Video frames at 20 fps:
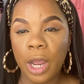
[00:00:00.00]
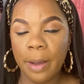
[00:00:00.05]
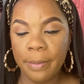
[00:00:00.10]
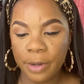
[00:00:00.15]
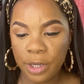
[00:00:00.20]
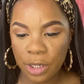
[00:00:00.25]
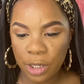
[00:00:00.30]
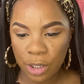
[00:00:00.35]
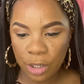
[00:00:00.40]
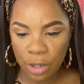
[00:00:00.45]
I'm
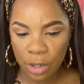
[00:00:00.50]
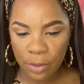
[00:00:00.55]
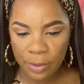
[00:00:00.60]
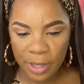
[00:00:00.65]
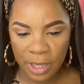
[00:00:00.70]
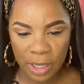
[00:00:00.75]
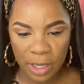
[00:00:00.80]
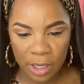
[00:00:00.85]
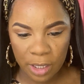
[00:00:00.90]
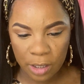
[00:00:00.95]
going to go
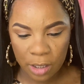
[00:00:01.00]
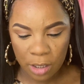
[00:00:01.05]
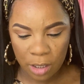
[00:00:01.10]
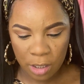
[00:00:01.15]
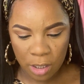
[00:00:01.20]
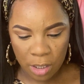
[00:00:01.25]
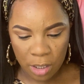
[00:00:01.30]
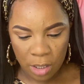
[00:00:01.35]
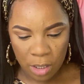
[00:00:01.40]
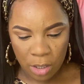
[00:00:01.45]
in
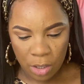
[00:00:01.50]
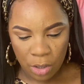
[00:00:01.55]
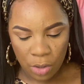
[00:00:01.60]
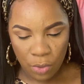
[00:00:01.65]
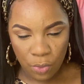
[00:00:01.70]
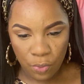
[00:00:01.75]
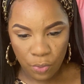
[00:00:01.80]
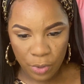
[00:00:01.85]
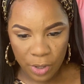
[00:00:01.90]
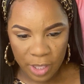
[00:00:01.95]

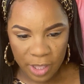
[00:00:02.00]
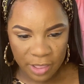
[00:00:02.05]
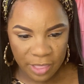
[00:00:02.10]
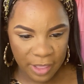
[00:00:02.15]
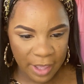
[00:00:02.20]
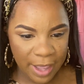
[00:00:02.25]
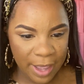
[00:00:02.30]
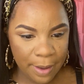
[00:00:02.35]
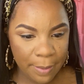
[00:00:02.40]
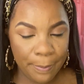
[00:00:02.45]
with
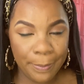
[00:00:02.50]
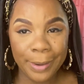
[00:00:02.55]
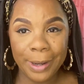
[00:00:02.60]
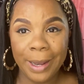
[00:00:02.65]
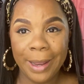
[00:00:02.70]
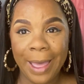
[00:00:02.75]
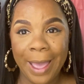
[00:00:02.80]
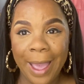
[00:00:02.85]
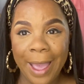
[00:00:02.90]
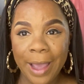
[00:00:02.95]
a
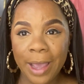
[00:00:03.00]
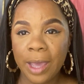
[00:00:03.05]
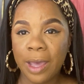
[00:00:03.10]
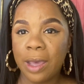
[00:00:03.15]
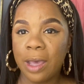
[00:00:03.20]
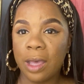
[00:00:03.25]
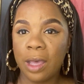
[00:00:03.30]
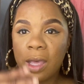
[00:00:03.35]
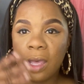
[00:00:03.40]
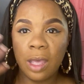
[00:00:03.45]
black
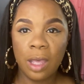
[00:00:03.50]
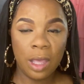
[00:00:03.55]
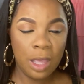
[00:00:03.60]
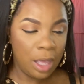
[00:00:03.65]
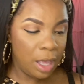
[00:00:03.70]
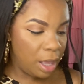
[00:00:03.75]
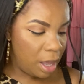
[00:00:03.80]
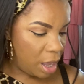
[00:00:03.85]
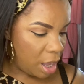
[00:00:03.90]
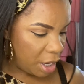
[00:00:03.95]

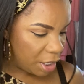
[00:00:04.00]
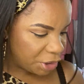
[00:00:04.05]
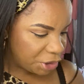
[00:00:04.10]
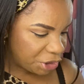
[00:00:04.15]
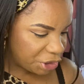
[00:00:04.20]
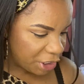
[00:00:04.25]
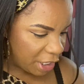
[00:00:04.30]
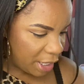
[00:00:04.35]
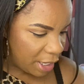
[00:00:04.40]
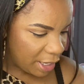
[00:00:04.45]

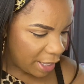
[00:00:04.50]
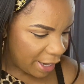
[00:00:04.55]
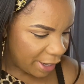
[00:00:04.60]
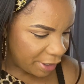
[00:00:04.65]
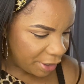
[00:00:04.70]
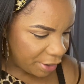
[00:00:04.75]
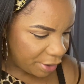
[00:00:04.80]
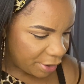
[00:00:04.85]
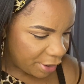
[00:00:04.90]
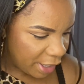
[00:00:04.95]
gel
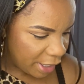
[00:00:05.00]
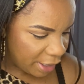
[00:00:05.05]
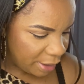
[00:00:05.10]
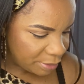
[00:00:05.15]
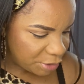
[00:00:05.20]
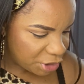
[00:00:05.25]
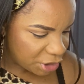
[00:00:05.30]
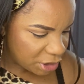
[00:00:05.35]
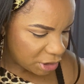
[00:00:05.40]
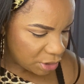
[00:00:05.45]
liner, and
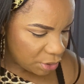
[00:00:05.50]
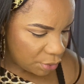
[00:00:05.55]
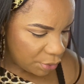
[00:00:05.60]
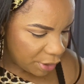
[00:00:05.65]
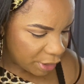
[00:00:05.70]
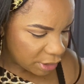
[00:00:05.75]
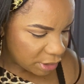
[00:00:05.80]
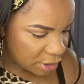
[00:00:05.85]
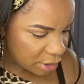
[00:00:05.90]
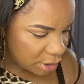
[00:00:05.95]
I'm just
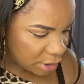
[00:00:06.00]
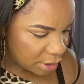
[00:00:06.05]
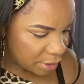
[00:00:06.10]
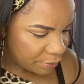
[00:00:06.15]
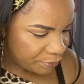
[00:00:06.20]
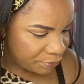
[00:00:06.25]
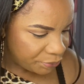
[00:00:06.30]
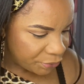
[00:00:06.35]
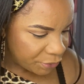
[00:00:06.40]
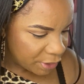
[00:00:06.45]
going
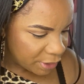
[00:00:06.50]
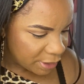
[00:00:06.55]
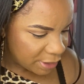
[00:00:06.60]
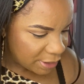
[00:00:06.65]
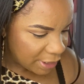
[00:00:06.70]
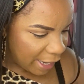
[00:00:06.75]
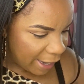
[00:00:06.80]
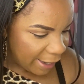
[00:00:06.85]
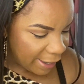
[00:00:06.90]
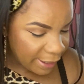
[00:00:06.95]
to
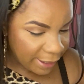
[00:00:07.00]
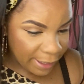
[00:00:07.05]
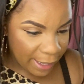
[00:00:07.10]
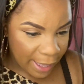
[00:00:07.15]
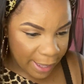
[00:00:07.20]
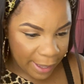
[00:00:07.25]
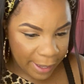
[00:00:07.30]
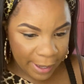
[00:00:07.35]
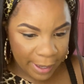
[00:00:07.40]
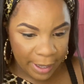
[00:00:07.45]
tight
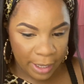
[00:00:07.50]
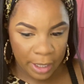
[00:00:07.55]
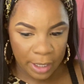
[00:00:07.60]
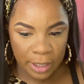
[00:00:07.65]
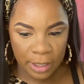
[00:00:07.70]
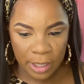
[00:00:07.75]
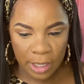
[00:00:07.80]
line